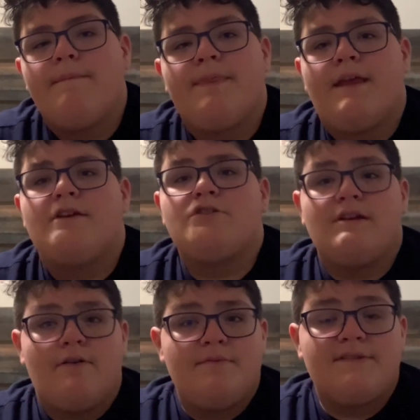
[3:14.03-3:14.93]
actually
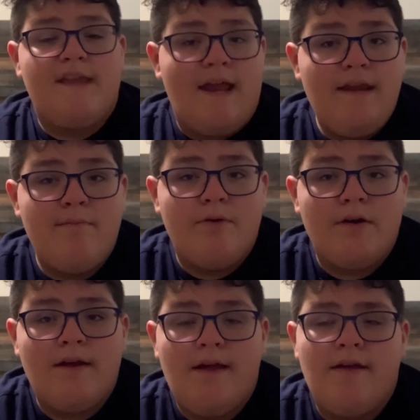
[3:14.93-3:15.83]
almost any
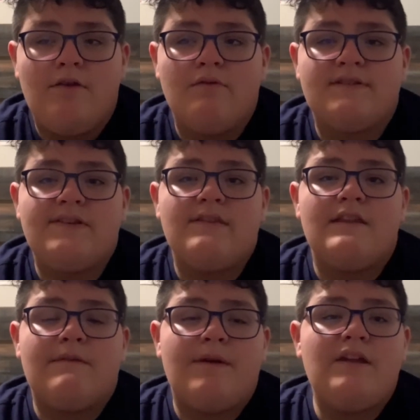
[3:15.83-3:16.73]
book, you will see that
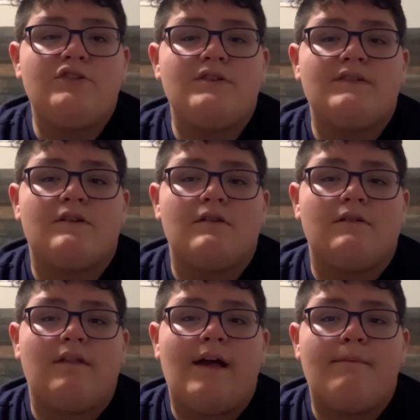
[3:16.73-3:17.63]
the pages are a
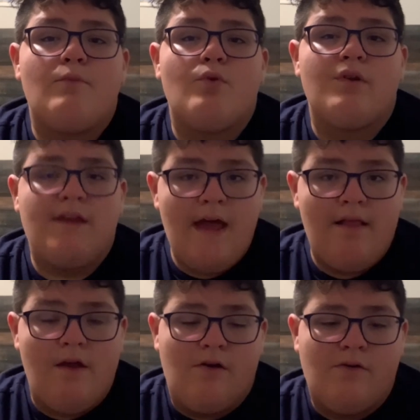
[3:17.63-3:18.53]
lot more
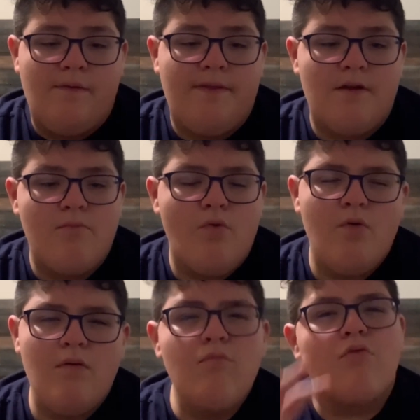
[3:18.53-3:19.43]
yellow, and they're
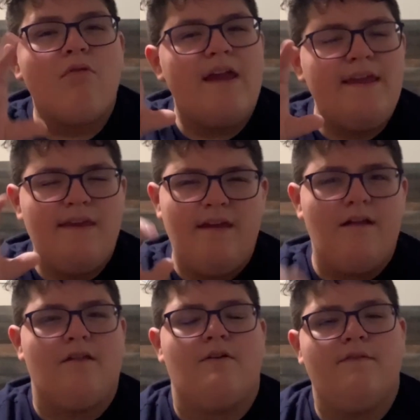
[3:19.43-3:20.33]
more bright
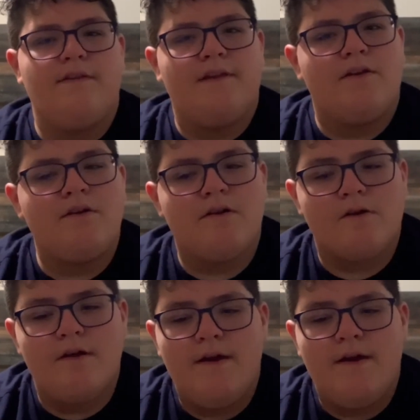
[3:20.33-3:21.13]
yellow than they are.